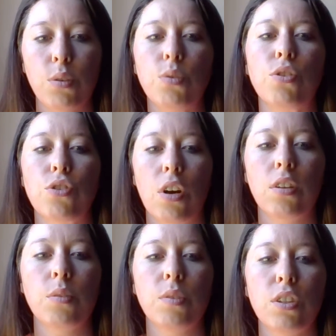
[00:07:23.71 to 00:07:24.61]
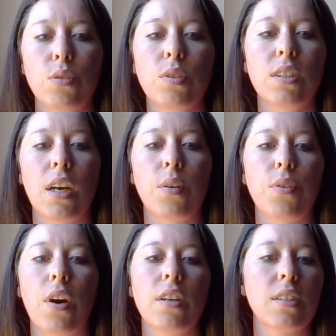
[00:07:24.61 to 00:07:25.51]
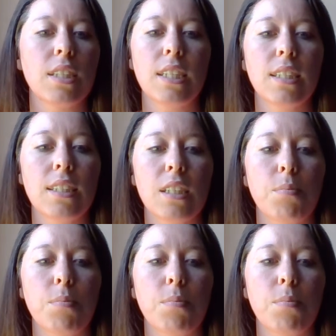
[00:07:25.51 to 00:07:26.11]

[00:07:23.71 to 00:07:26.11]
who is struggling with suicidal thoughts and tendencies,